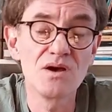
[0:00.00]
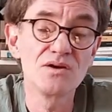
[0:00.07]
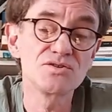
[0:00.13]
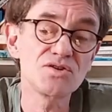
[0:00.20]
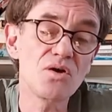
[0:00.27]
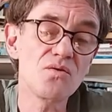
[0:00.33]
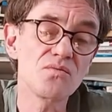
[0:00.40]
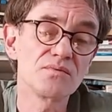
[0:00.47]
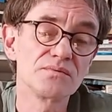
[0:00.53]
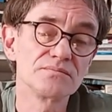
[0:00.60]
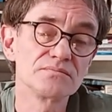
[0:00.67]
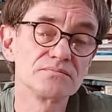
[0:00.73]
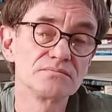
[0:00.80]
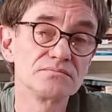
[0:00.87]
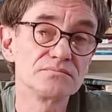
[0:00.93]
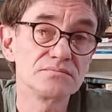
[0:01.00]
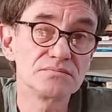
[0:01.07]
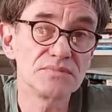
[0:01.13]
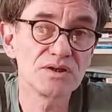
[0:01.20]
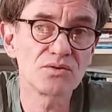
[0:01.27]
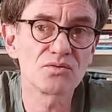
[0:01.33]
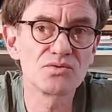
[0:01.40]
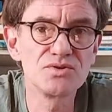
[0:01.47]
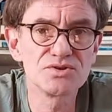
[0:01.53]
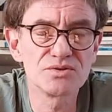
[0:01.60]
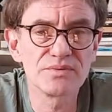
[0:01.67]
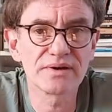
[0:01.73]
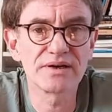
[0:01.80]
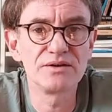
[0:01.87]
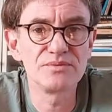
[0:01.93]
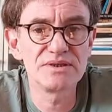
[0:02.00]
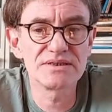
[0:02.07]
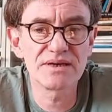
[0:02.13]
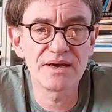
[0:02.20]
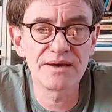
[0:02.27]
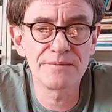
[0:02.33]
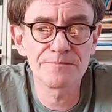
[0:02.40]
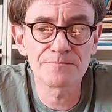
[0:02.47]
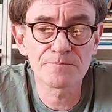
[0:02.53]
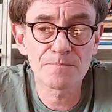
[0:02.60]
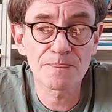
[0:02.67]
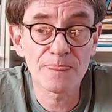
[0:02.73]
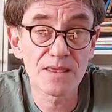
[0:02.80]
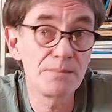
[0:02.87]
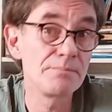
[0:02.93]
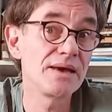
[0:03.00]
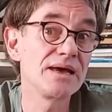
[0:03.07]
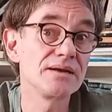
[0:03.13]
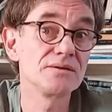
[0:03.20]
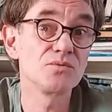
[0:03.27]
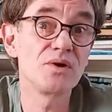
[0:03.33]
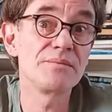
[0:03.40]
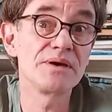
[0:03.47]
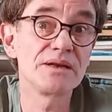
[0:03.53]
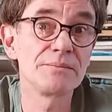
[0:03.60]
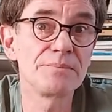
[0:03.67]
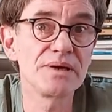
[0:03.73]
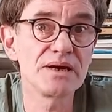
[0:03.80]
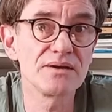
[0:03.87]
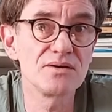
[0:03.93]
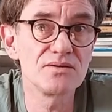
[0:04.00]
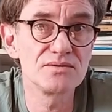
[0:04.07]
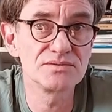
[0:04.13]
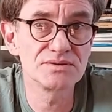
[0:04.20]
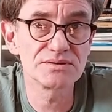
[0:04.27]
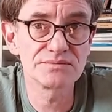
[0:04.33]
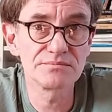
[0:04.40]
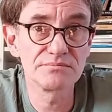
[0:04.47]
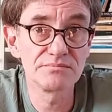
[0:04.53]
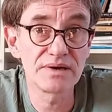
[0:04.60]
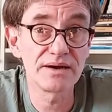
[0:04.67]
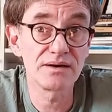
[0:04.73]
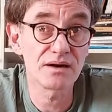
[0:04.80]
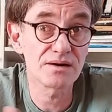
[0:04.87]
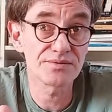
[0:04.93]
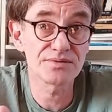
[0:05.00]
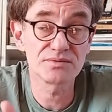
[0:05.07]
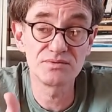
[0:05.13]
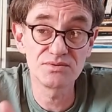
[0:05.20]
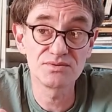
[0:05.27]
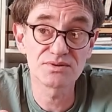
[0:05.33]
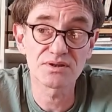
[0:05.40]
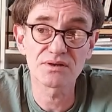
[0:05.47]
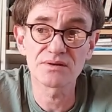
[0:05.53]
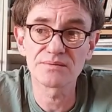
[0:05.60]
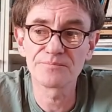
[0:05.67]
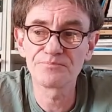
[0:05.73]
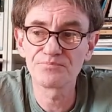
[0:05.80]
So, in conclusion, what can we say? Men, Women and Pianos by Arthur Loesser